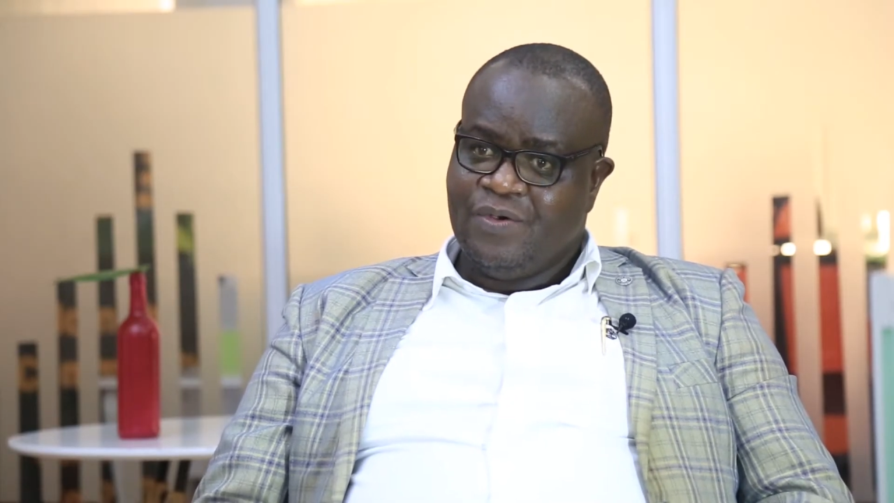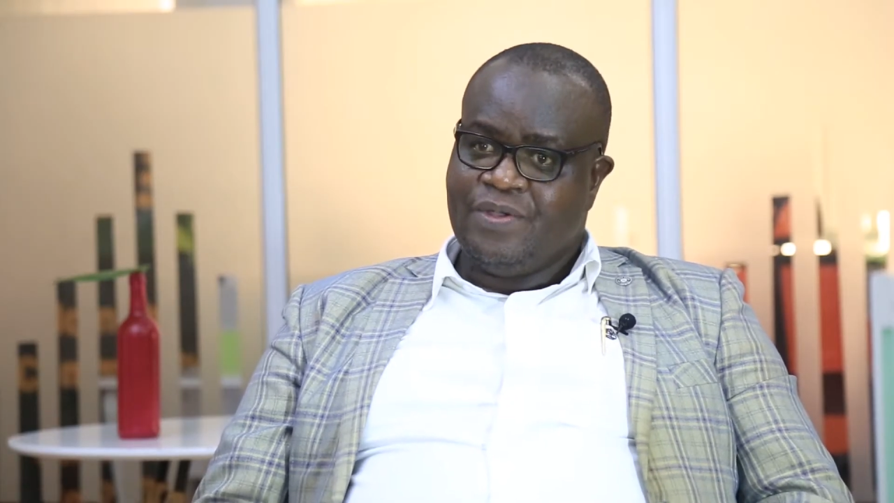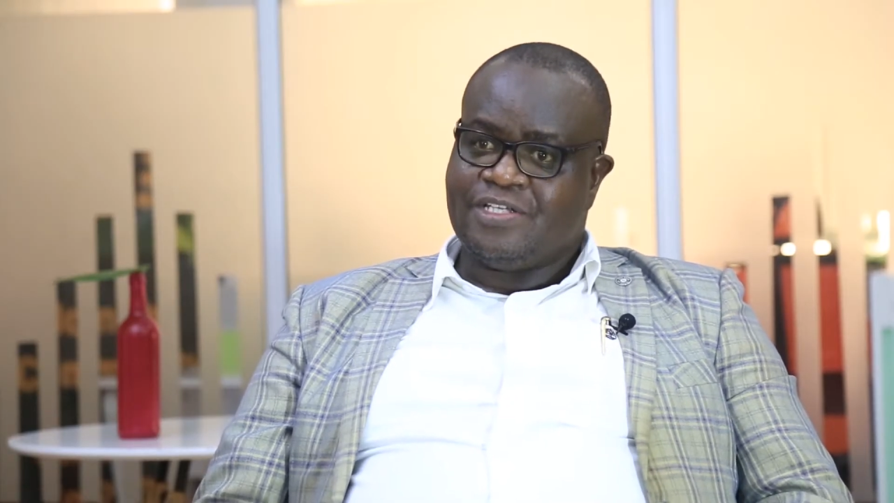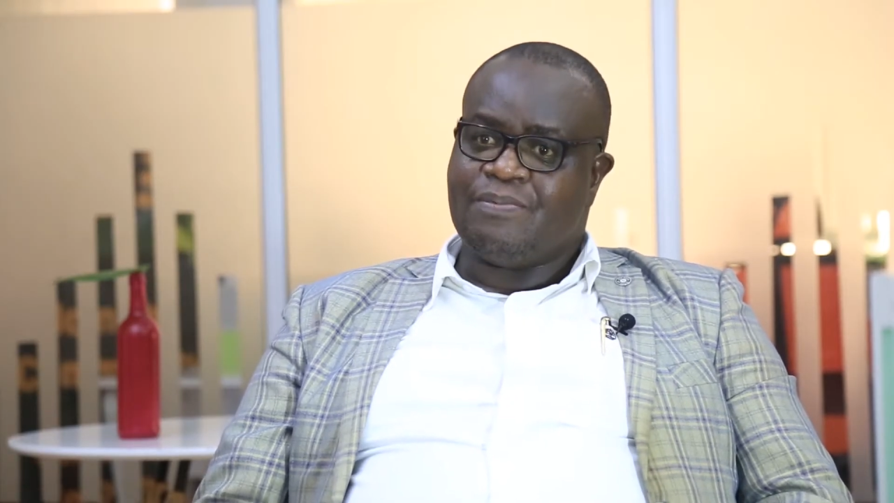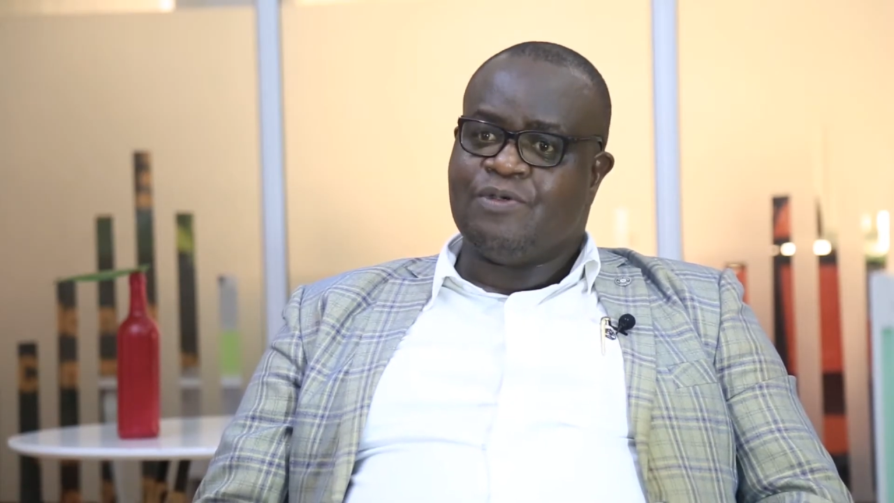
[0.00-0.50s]
We
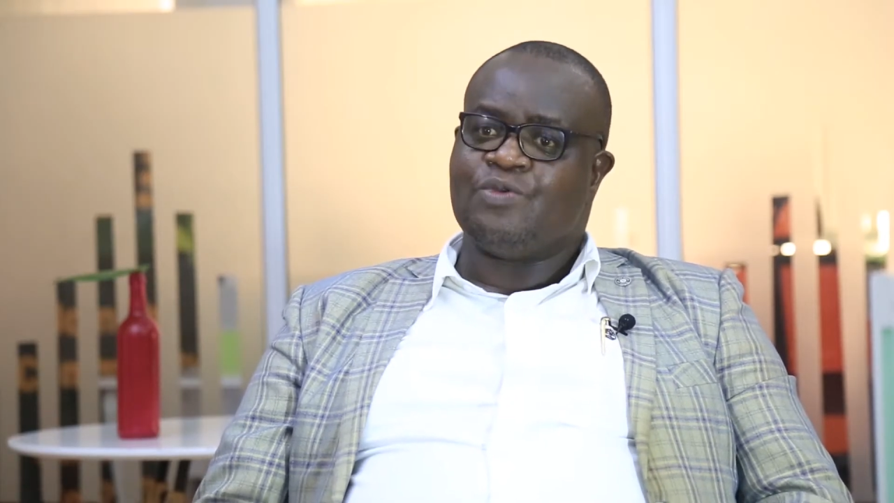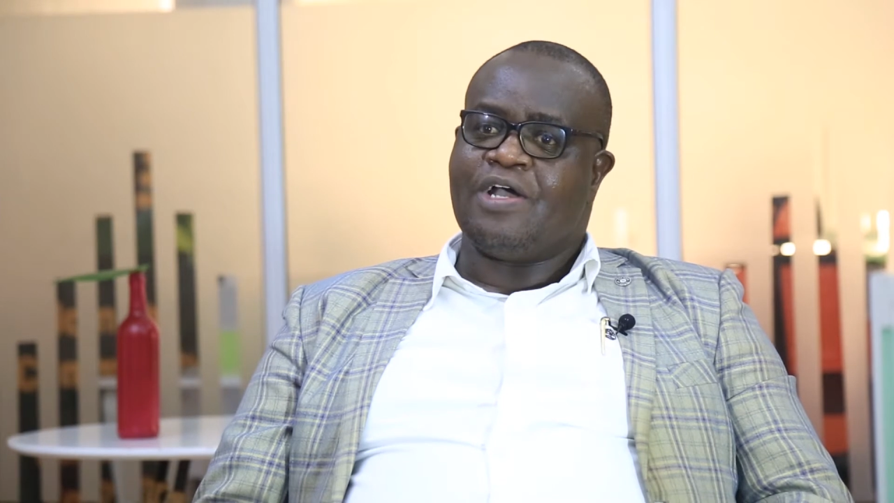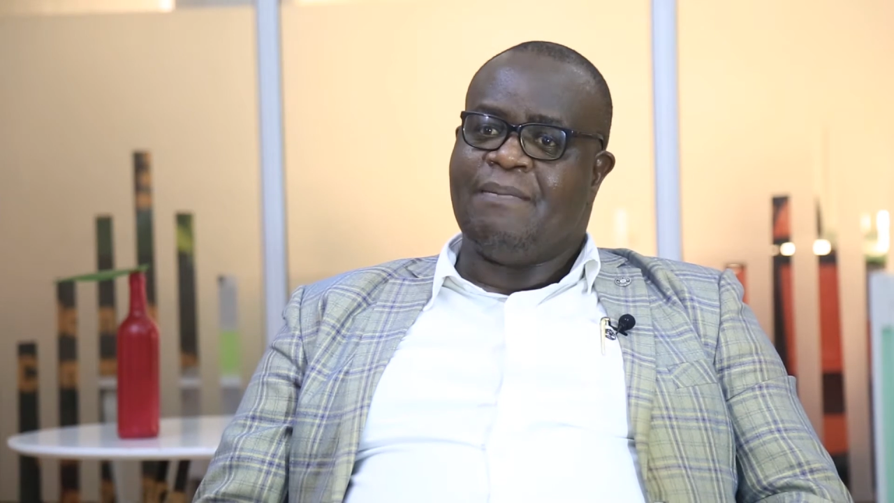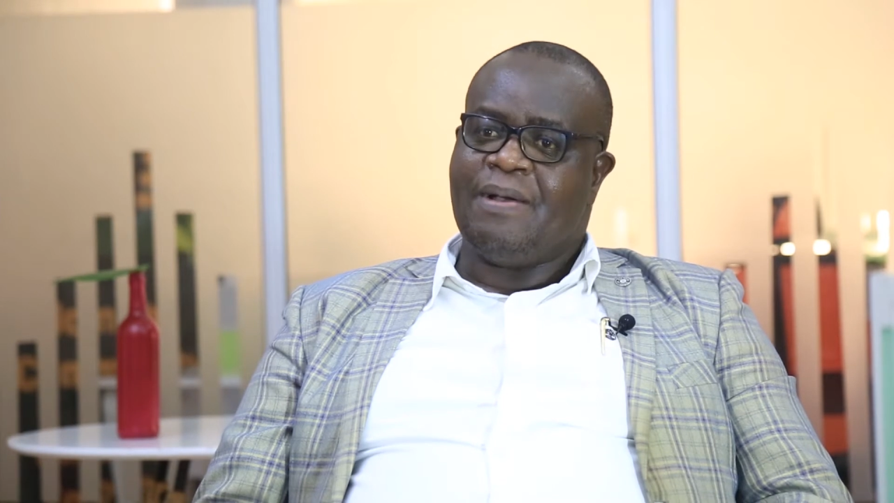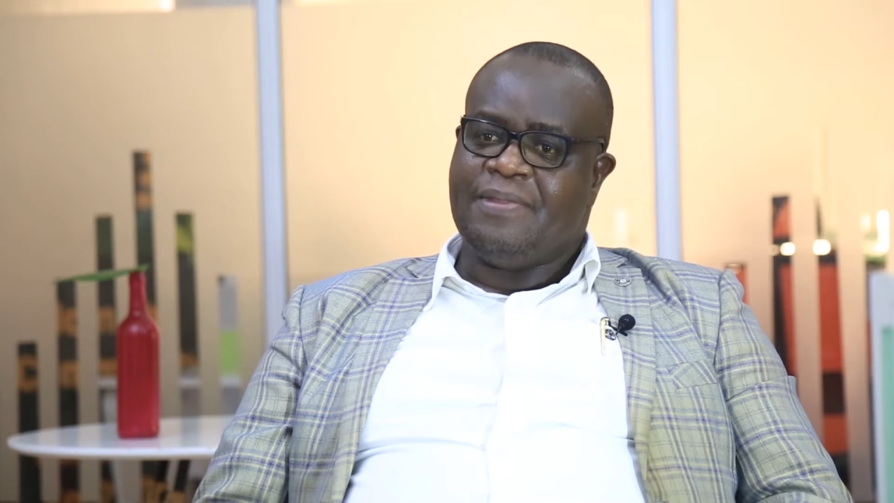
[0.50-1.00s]
are supposed to
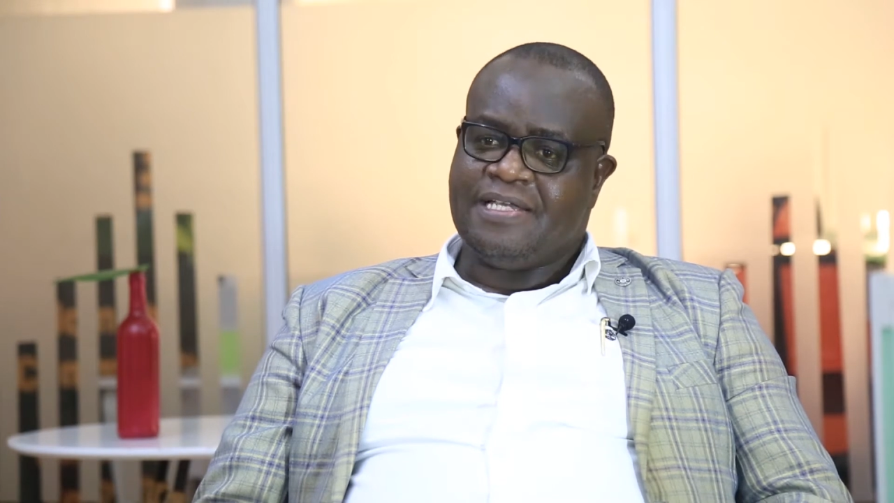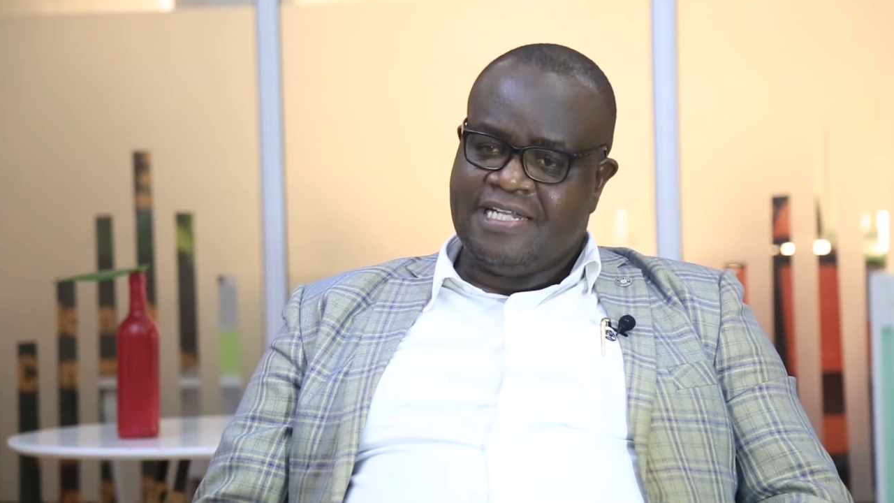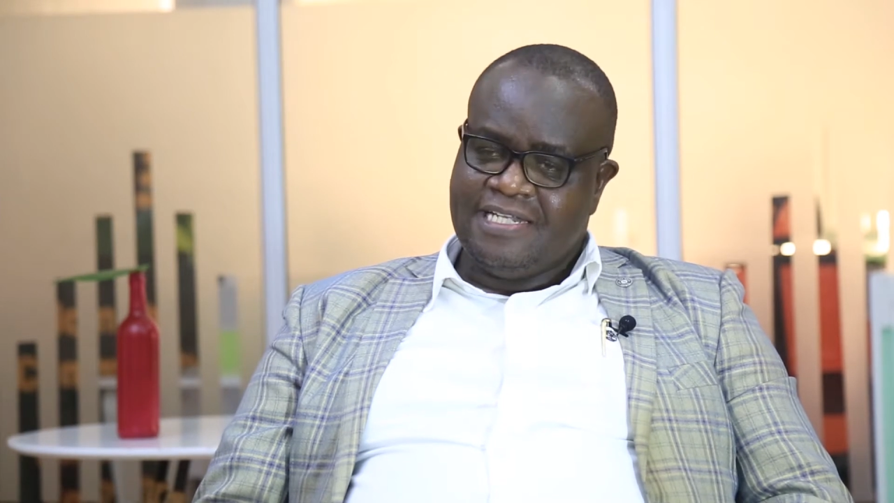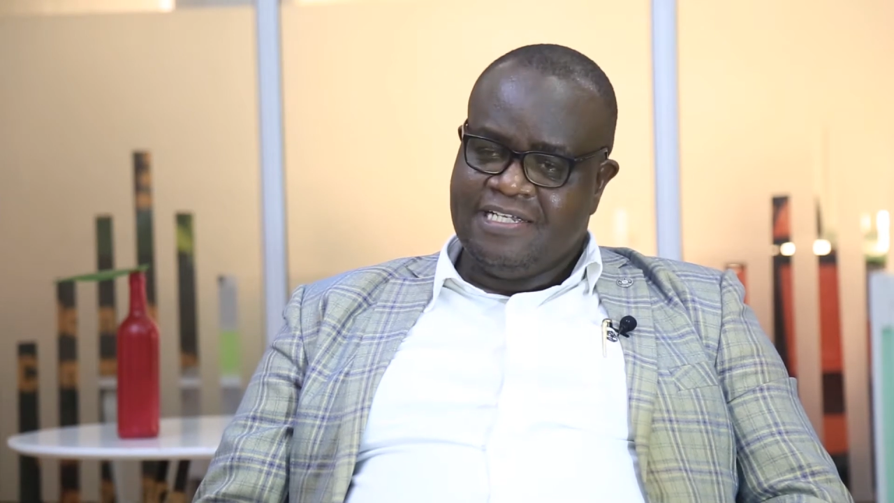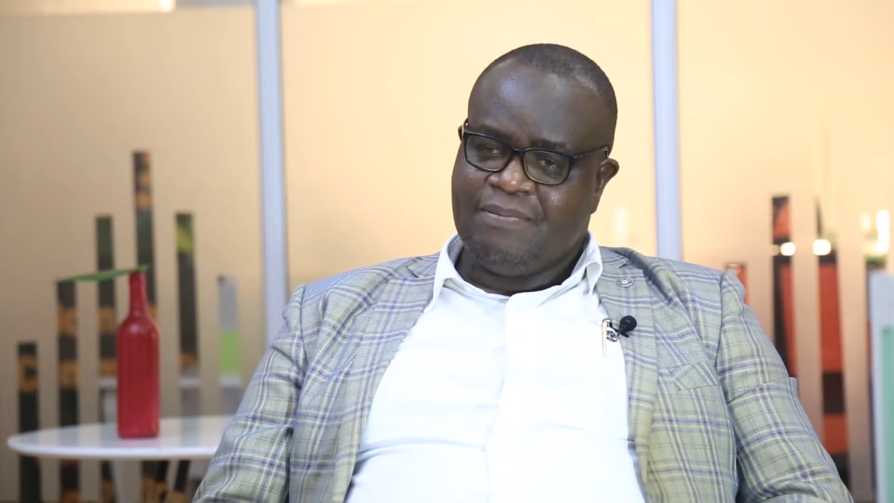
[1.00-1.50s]
come up with a
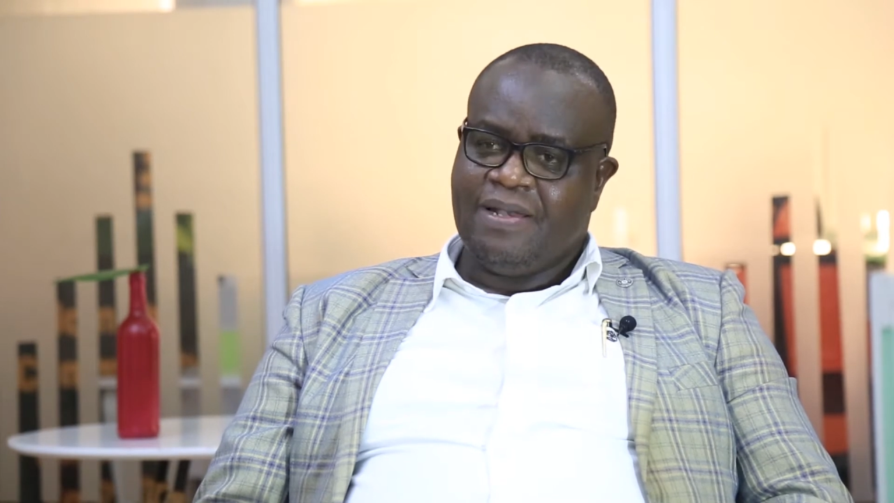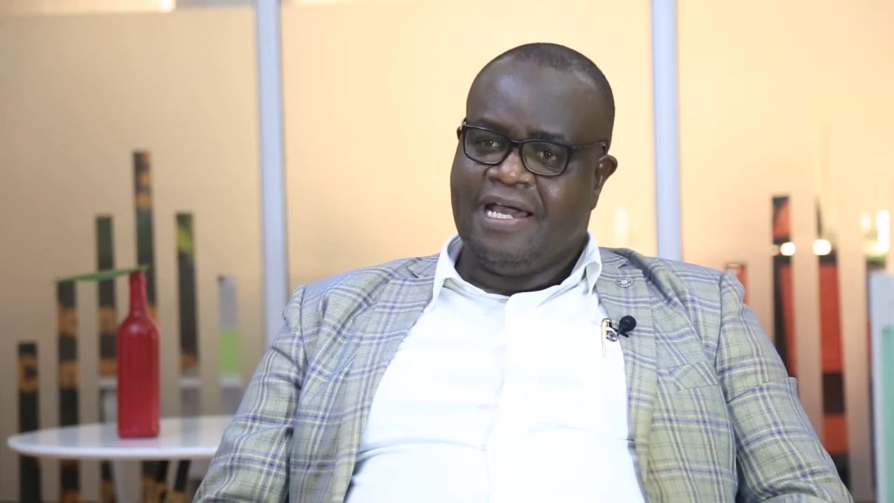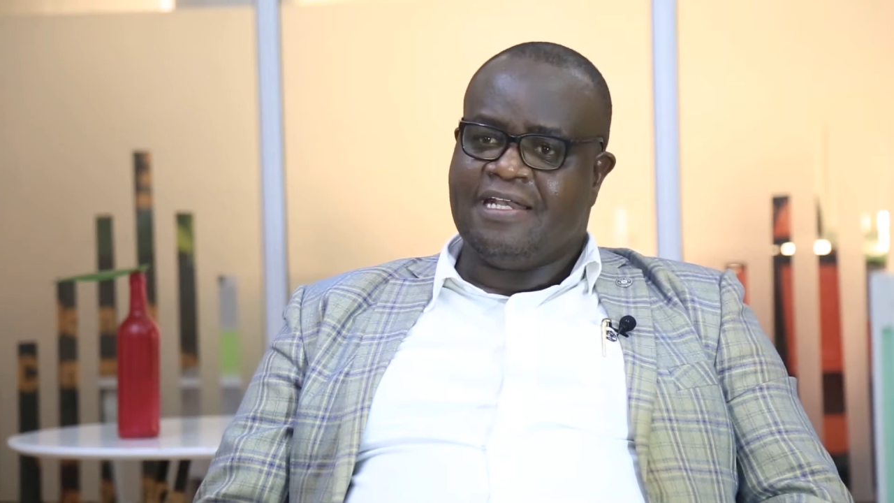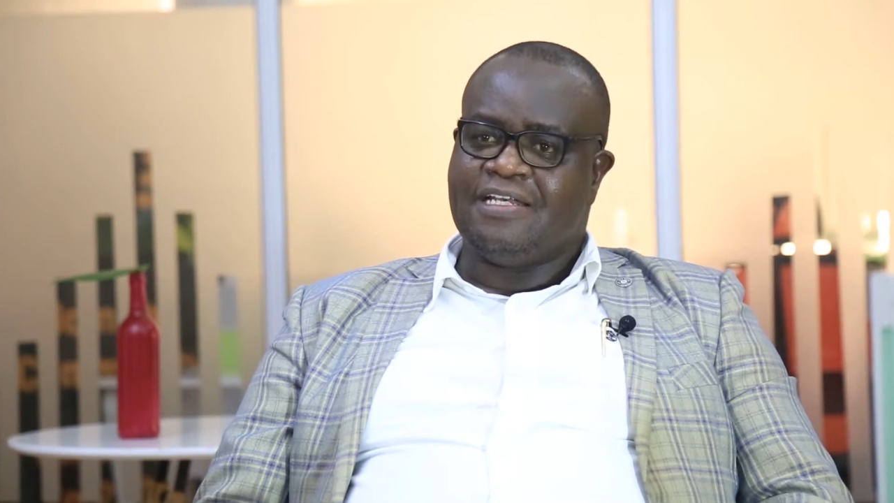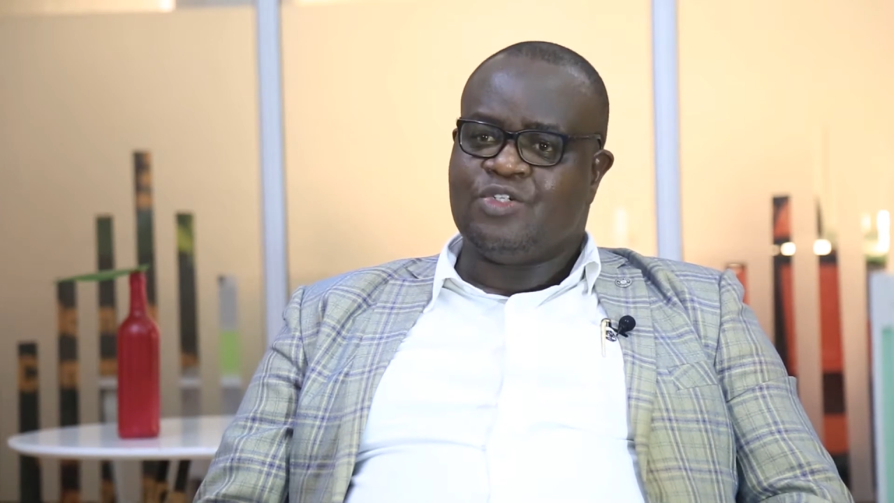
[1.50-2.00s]
strategic plan